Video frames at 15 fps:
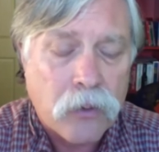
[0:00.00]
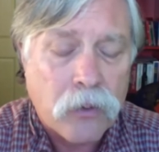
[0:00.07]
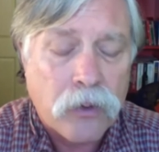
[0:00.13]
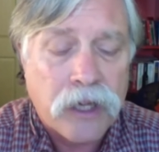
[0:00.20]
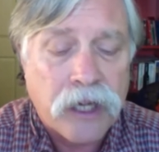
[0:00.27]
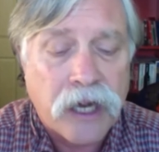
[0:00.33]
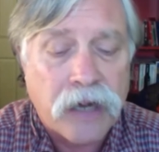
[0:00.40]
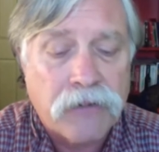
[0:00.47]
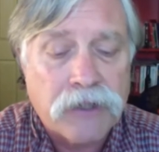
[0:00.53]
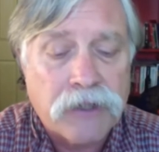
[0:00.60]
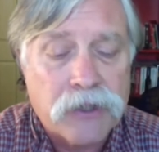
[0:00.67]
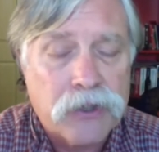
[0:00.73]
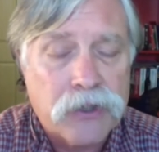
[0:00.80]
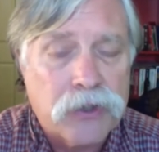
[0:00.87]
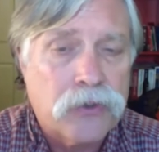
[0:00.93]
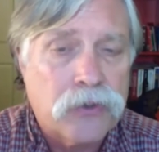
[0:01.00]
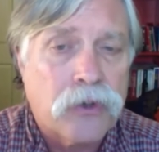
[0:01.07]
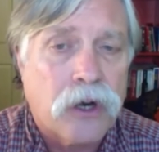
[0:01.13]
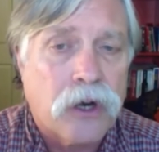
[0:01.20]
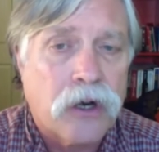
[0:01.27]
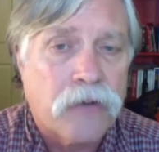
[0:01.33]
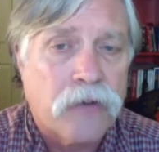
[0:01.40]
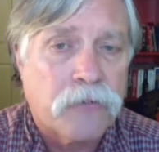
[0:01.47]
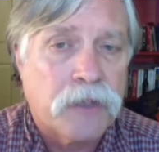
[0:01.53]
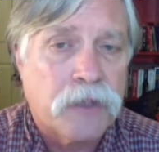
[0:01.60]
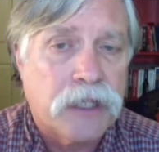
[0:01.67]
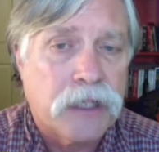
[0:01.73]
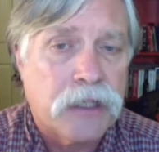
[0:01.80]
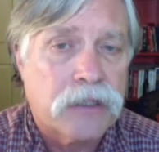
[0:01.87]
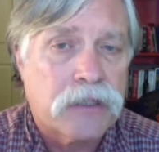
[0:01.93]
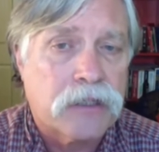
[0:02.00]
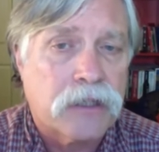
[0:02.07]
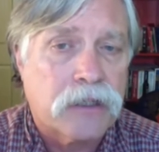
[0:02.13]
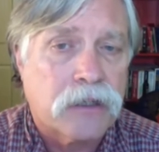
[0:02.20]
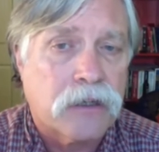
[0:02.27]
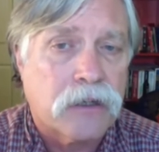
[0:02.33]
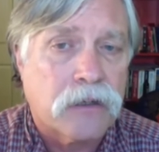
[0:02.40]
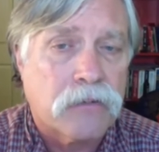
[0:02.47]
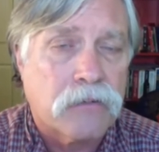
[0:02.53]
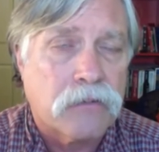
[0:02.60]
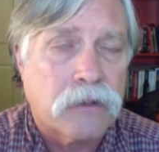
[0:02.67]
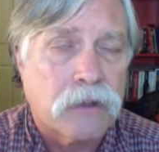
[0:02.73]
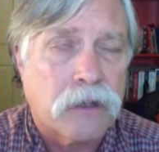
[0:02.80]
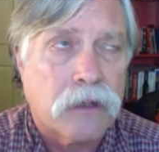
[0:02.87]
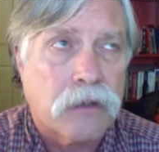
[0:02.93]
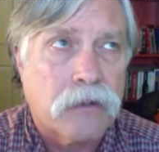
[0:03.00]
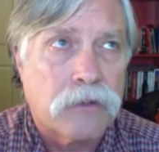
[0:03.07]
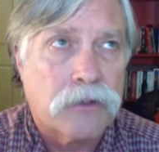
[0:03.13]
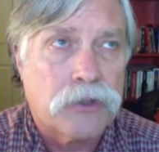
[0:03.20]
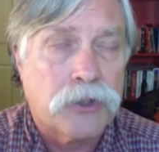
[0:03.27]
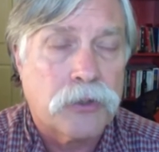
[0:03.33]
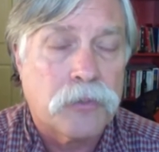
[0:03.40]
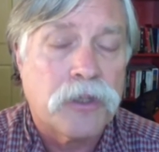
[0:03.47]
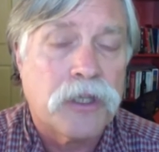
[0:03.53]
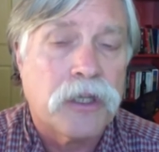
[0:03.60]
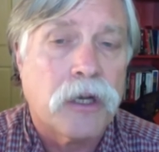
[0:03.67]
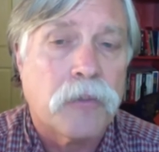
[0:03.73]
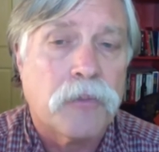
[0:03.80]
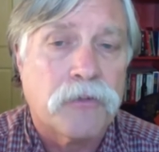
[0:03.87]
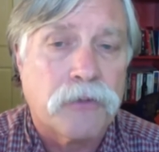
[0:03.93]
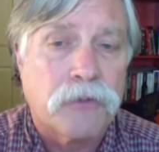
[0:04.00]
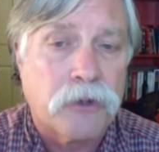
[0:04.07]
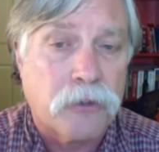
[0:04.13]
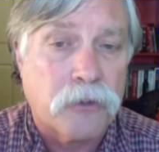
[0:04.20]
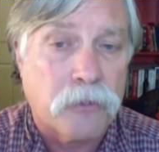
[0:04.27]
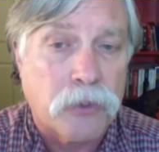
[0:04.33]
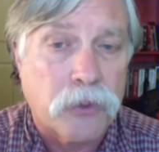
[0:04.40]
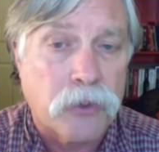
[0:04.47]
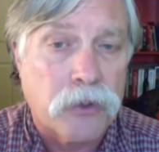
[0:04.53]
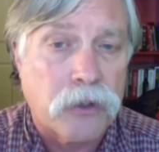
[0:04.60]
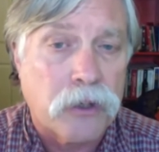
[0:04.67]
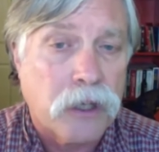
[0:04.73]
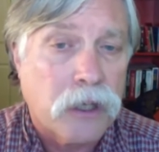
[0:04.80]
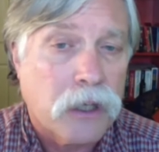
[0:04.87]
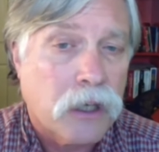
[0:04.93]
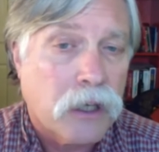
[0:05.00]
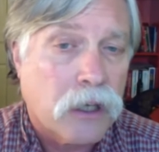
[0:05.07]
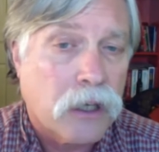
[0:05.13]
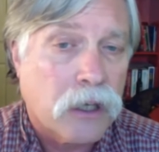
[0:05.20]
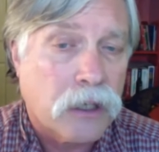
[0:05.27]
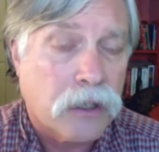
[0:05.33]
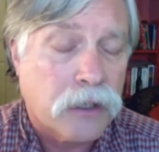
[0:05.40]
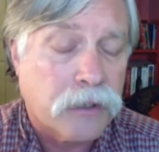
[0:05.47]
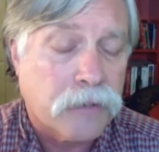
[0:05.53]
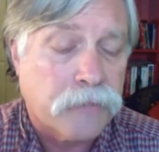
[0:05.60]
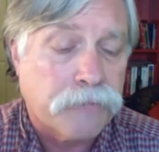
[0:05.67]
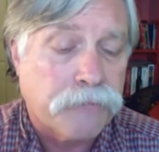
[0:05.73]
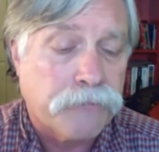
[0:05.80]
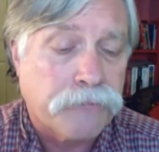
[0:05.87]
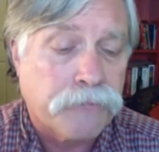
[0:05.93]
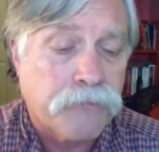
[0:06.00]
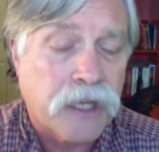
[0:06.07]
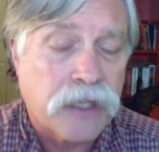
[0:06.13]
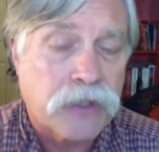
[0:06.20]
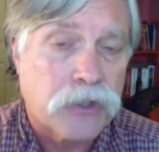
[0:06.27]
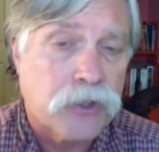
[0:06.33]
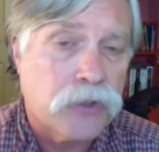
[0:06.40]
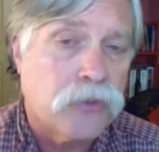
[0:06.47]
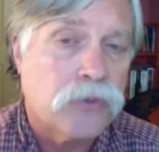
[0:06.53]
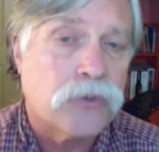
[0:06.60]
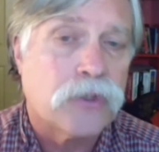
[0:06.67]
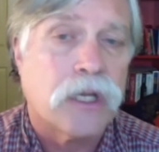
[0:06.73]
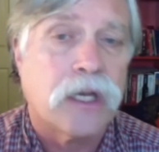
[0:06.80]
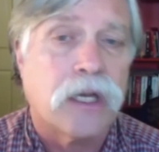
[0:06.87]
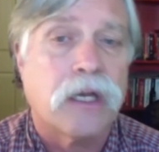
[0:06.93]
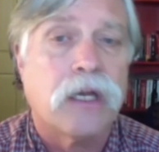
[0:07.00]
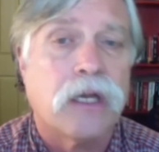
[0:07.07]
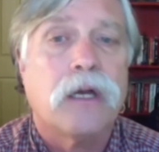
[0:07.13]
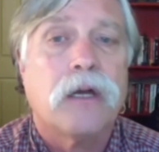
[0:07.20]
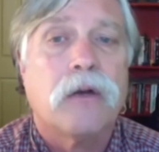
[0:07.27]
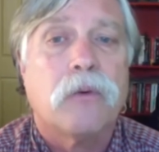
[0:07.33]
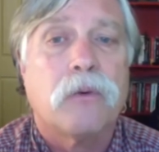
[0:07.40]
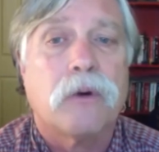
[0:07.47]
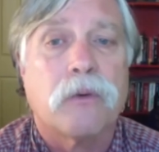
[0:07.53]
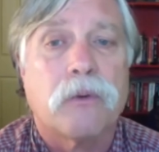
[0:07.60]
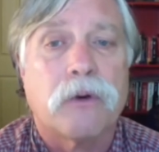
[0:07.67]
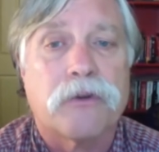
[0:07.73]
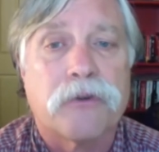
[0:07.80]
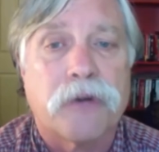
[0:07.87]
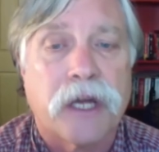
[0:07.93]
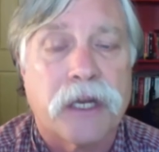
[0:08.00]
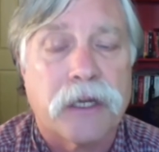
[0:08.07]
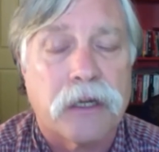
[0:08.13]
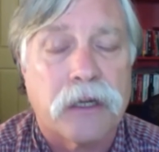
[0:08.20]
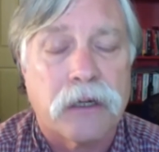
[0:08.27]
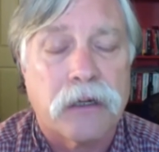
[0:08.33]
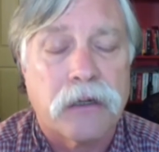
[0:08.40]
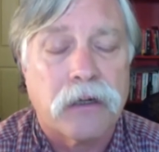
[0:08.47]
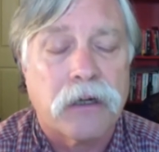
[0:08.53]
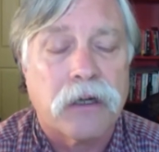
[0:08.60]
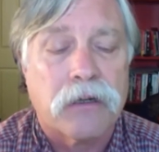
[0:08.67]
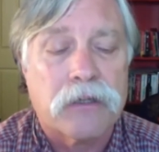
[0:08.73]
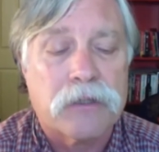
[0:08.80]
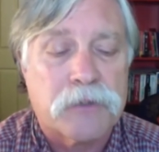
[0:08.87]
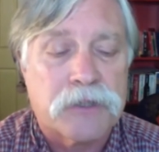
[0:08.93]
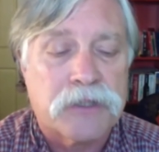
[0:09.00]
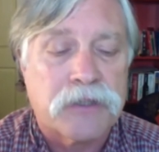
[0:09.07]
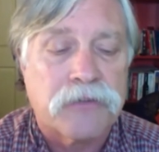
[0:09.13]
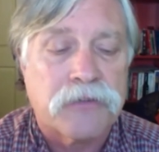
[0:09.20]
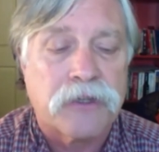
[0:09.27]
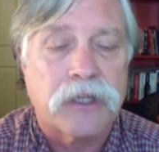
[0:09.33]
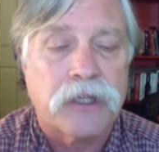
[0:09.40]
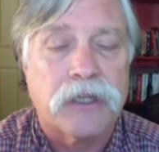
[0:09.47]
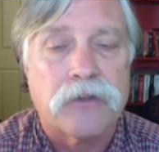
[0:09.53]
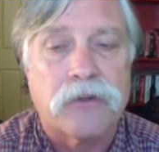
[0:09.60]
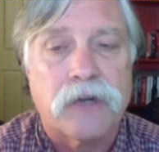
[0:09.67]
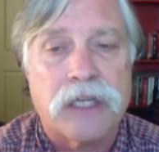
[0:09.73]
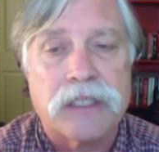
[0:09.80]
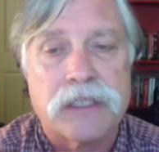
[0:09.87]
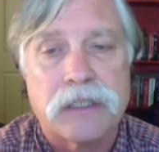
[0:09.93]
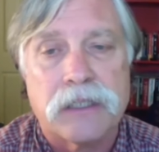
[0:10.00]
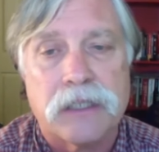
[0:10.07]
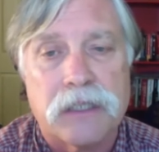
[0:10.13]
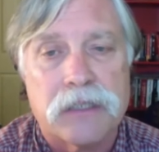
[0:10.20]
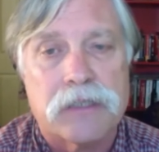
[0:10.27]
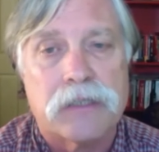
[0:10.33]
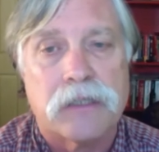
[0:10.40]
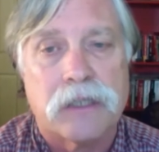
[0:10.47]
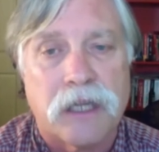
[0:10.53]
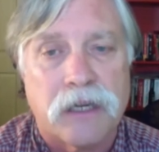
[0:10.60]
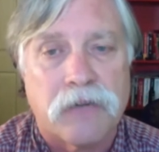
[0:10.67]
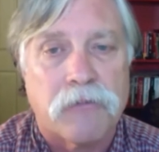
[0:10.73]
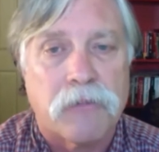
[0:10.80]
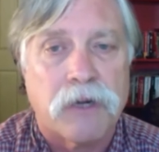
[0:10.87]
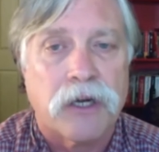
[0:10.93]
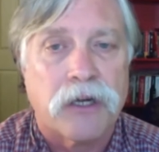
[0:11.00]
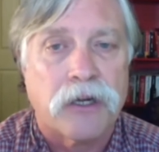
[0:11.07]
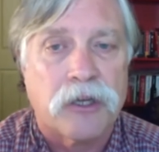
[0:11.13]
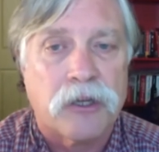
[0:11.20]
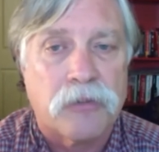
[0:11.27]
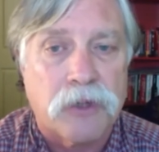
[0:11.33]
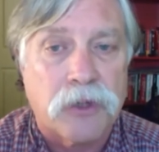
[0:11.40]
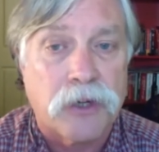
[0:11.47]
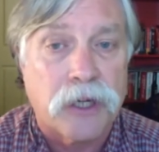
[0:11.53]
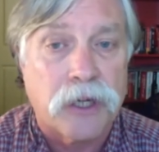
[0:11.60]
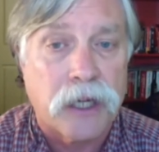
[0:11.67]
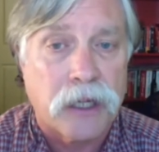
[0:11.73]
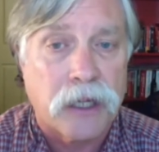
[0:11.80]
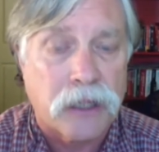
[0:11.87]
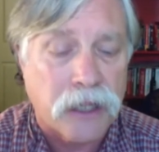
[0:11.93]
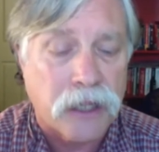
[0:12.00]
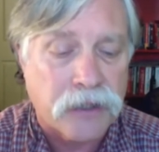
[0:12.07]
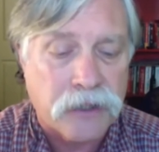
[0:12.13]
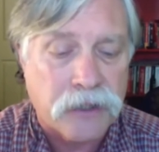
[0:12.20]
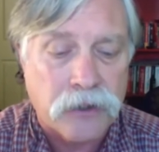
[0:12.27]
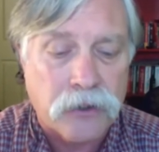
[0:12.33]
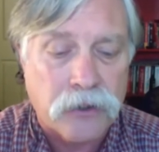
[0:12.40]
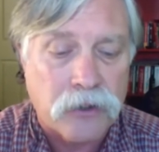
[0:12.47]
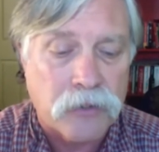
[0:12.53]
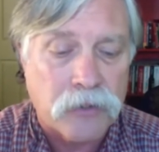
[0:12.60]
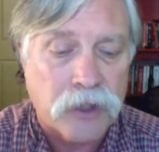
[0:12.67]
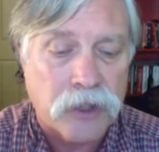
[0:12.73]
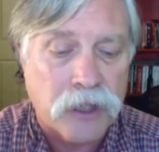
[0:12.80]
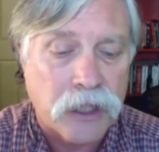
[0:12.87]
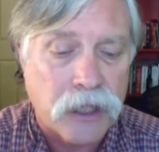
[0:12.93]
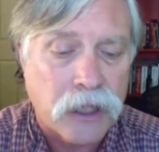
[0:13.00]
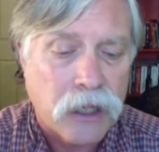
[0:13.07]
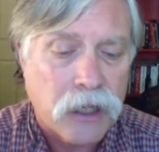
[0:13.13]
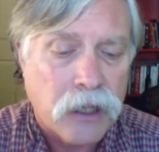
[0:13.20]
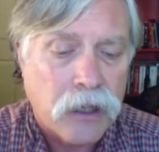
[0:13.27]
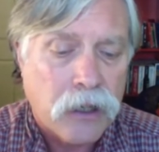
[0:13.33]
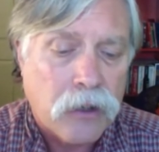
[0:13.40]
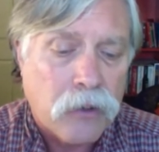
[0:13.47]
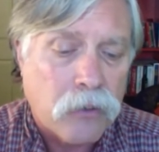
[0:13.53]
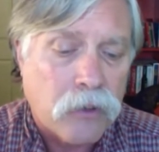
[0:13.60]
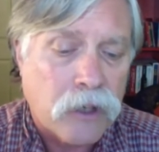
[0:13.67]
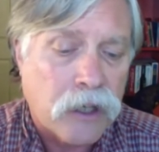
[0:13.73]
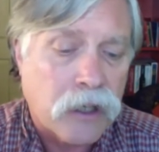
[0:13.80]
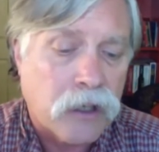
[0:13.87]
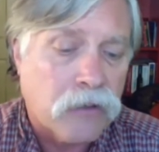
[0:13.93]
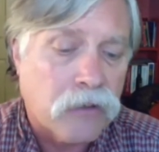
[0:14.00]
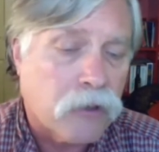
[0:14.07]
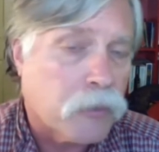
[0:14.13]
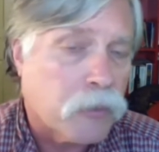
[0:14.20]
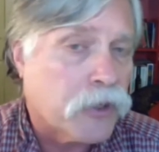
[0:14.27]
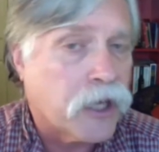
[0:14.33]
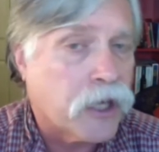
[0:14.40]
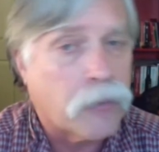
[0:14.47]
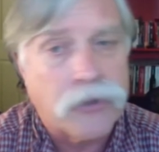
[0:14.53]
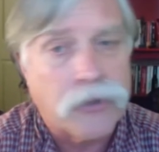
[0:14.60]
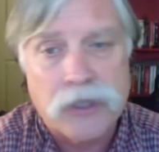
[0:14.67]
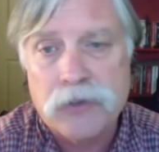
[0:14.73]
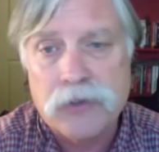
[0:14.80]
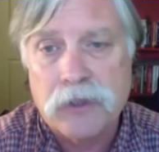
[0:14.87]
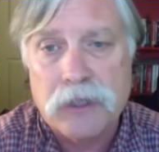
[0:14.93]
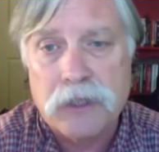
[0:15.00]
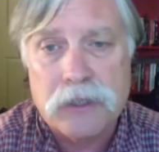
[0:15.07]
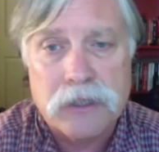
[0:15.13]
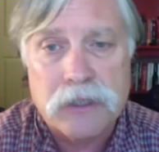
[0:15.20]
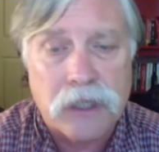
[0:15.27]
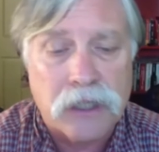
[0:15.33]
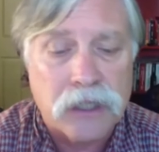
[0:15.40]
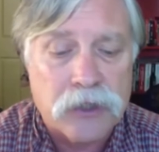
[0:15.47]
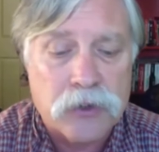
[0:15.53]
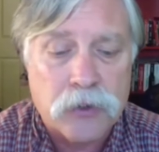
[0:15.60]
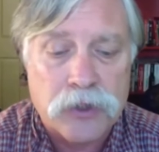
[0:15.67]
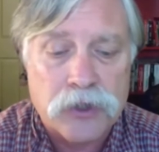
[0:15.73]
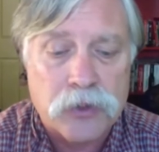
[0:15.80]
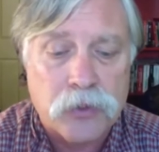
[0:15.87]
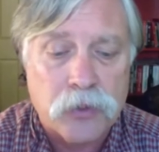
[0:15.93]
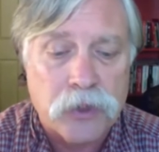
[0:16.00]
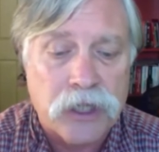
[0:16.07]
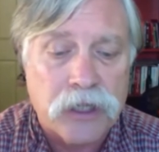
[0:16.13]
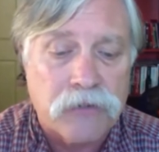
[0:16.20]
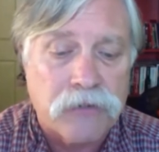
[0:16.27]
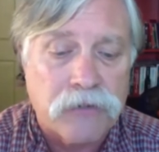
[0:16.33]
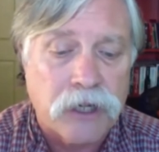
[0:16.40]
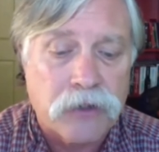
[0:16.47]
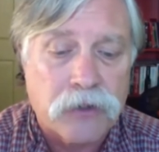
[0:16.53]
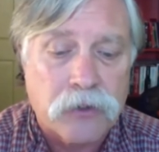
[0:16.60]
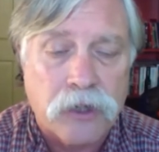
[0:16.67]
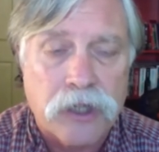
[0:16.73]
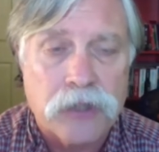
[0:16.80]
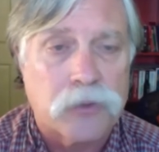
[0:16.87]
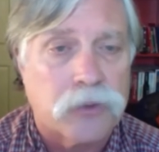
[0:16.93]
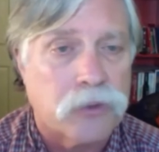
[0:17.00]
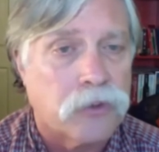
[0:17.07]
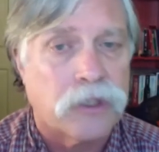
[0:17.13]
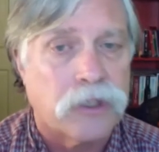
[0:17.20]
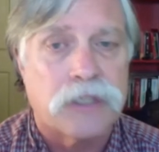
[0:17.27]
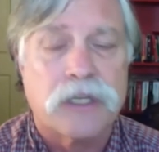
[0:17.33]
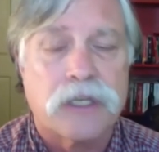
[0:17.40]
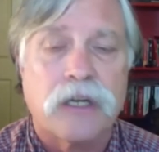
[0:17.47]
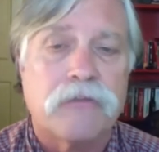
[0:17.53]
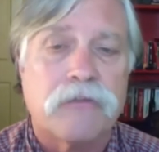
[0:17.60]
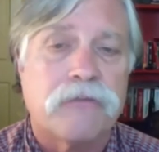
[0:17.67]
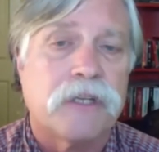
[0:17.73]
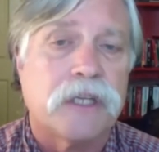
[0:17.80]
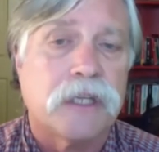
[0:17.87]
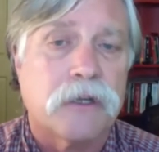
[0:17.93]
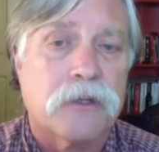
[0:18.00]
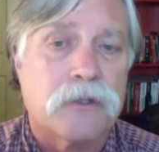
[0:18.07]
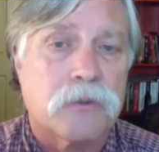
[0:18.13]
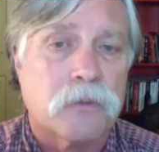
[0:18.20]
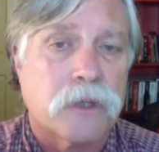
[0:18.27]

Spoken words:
We have these 2 RFPs that should be up in front of the board on next Tuesday, where we're trying to specifically address the needs in the Native American community and the Latino community. We are putting out press releases at least once a week, if not twice. We're doing these kind of videos